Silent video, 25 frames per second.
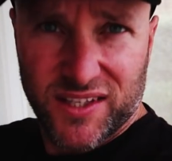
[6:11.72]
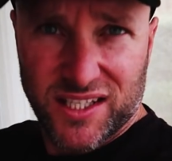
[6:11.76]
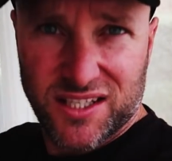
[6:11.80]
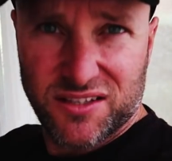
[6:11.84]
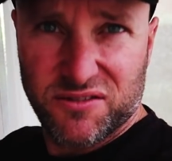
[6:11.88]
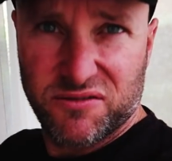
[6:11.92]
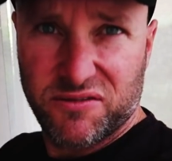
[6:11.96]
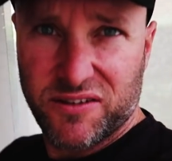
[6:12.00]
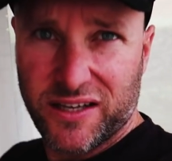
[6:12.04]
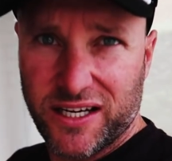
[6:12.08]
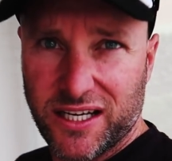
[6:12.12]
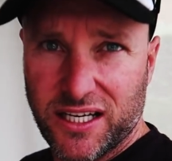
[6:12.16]

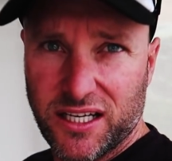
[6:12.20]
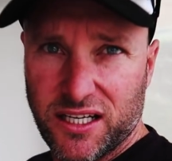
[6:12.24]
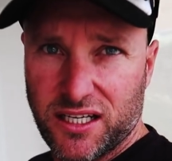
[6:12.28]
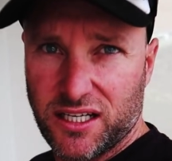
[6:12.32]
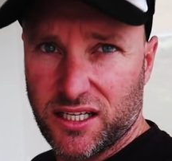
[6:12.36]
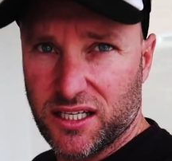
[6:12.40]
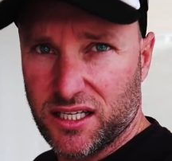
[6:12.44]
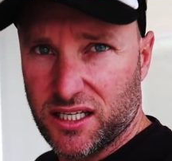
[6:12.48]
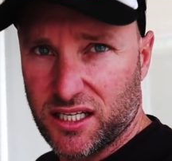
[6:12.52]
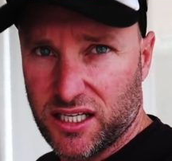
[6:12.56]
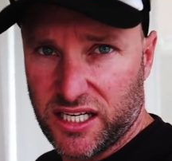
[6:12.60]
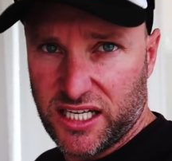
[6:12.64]
It's
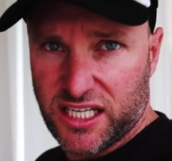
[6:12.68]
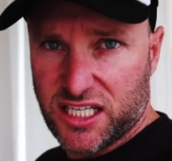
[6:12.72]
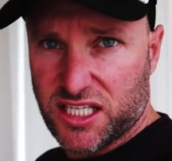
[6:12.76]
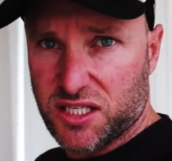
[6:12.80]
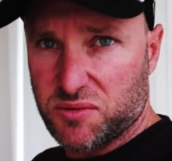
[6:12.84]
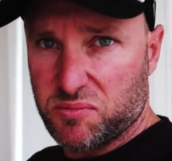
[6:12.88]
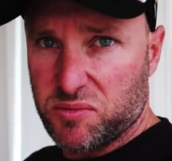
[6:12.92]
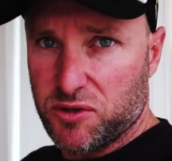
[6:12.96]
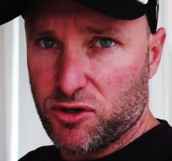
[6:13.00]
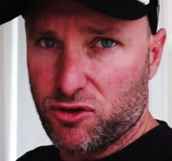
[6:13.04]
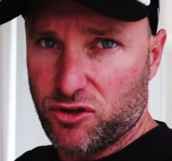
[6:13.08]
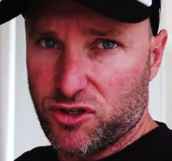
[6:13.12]
funny
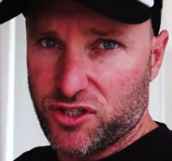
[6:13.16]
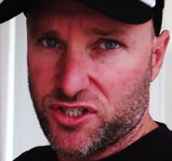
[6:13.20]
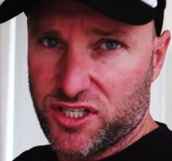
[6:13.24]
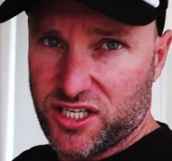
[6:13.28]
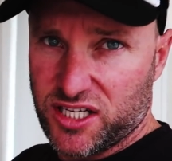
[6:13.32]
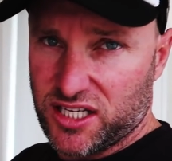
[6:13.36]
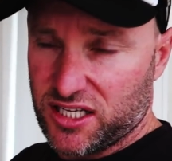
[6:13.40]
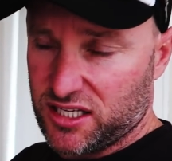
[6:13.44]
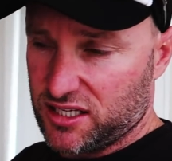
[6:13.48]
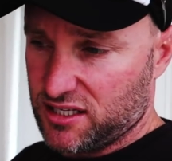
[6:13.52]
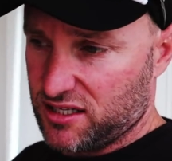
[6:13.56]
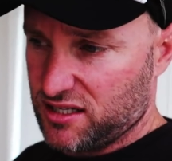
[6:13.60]

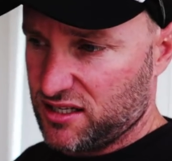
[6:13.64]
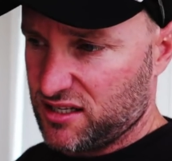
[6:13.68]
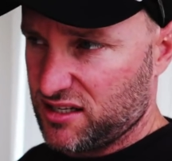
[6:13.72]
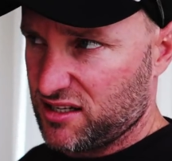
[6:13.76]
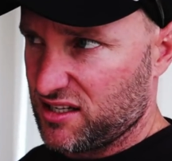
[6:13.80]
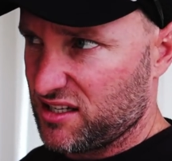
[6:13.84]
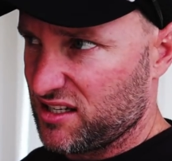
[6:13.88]
experiencing